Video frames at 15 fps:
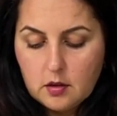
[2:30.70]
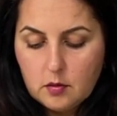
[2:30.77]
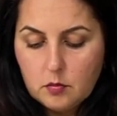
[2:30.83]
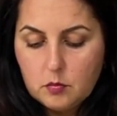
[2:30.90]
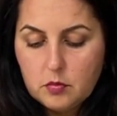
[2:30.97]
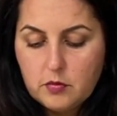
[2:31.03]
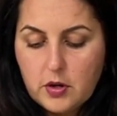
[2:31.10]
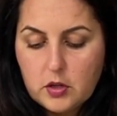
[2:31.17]

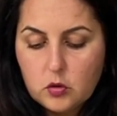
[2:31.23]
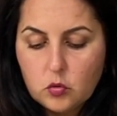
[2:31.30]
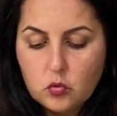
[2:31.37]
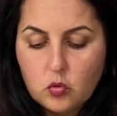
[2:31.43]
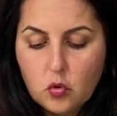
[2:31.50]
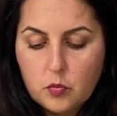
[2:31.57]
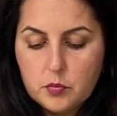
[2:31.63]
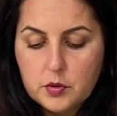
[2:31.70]
And when you're
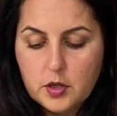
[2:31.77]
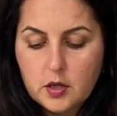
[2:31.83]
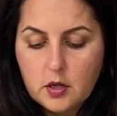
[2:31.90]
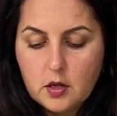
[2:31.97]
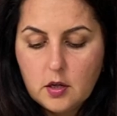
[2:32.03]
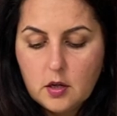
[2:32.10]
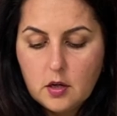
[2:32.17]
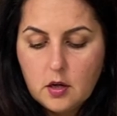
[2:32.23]
working,
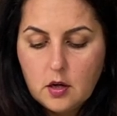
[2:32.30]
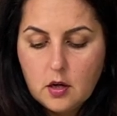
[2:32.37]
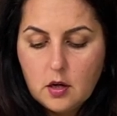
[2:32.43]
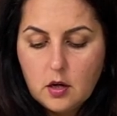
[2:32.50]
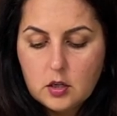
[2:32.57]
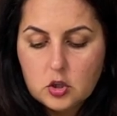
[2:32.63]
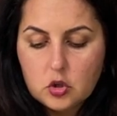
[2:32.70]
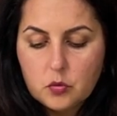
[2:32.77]
sometimes it's
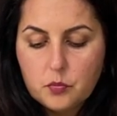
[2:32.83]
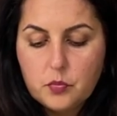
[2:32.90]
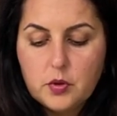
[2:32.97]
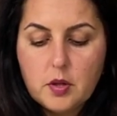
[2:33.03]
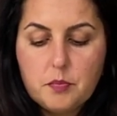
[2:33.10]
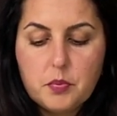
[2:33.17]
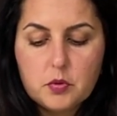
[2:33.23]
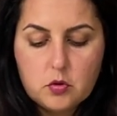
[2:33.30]
easier to have them
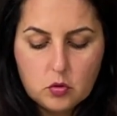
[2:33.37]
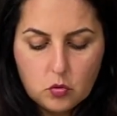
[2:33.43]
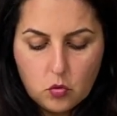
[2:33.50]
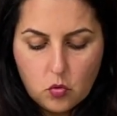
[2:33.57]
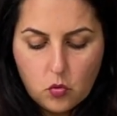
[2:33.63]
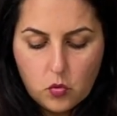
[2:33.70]
handy.